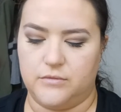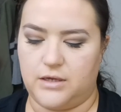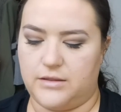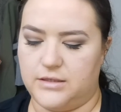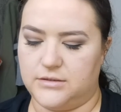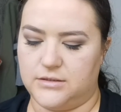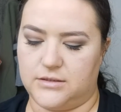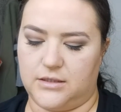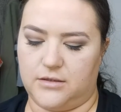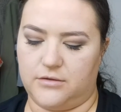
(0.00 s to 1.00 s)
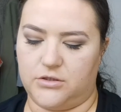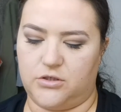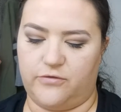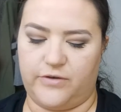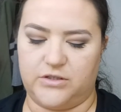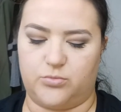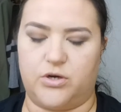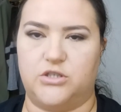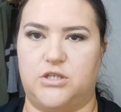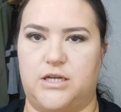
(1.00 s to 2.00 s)
And this is the Too Faced
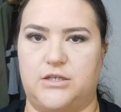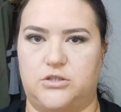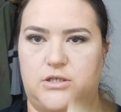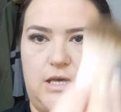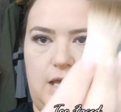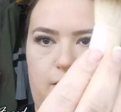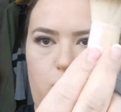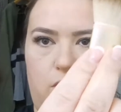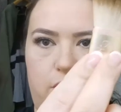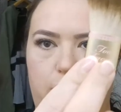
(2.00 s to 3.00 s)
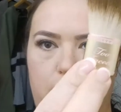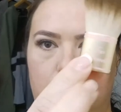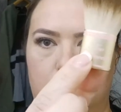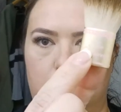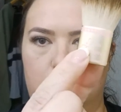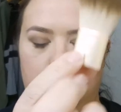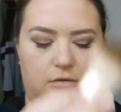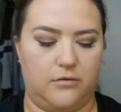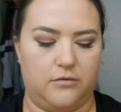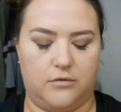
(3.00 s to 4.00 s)
brush that actually came with
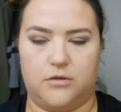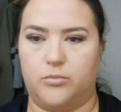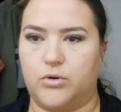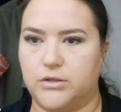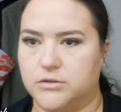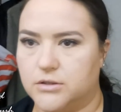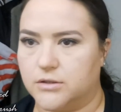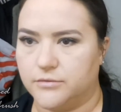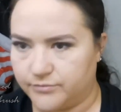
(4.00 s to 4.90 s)
the bronzer.